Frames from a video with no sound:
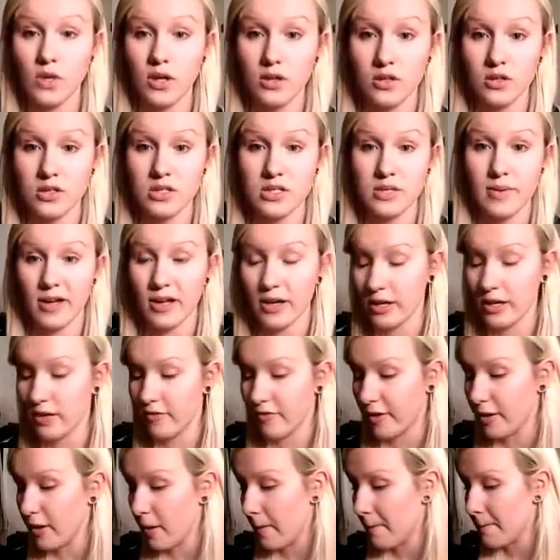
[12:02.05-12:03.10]
it looks about
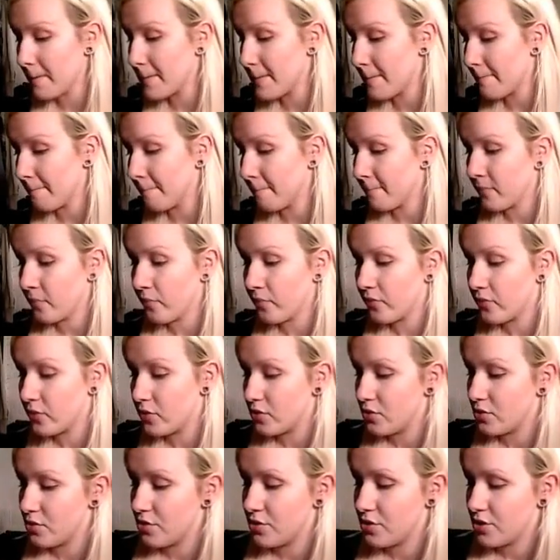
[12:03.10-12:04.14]
even.
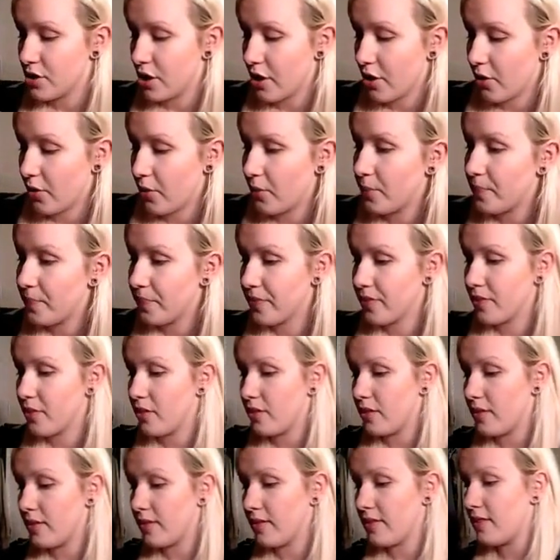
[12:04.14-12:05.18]
So
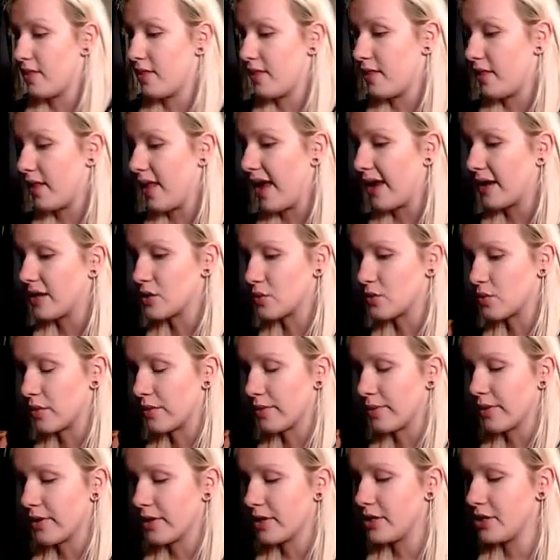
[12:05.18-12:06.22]
next
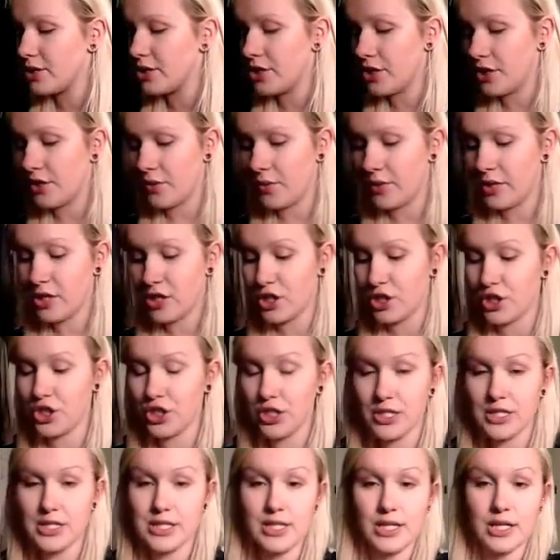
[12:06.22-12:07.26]
what we're going to do is
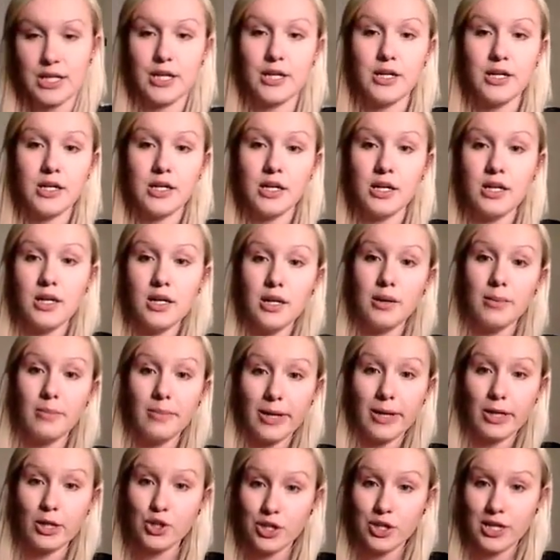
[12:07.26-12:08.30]
just to
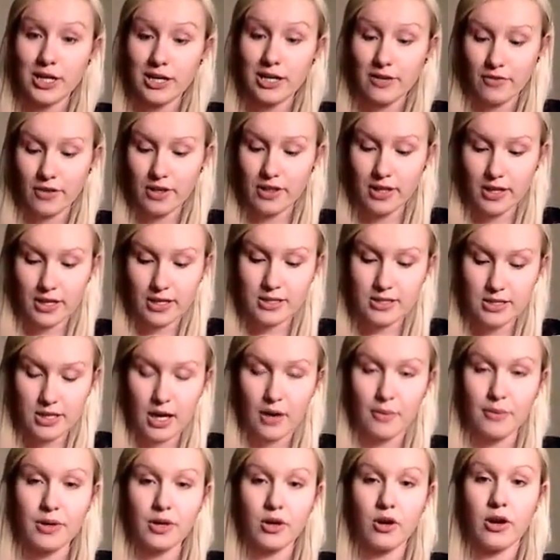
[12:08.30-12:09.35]
make sure that everything's
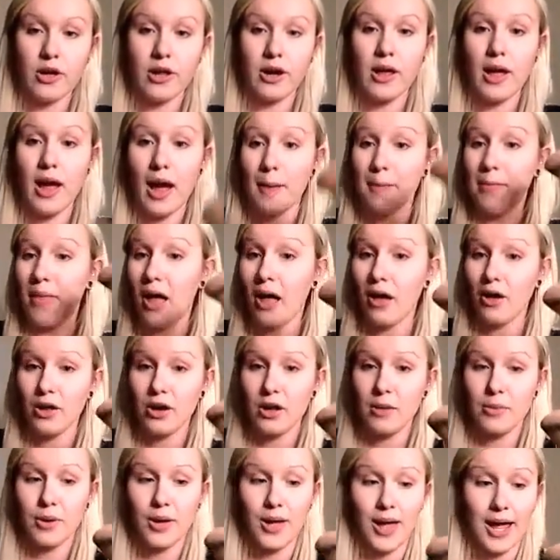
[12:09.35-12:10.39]
going good. I'm not
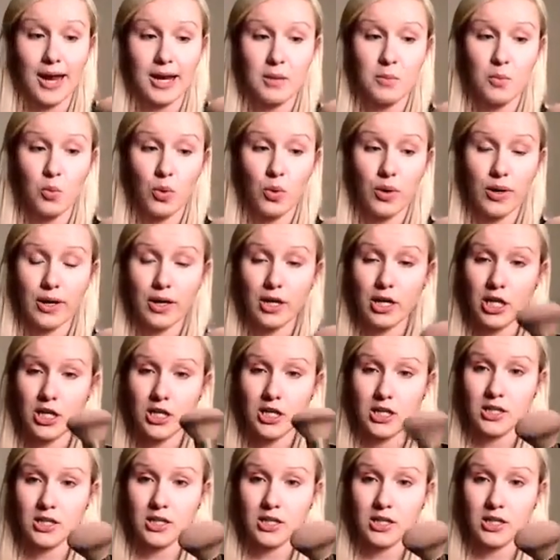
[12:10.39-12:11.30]
going to put any more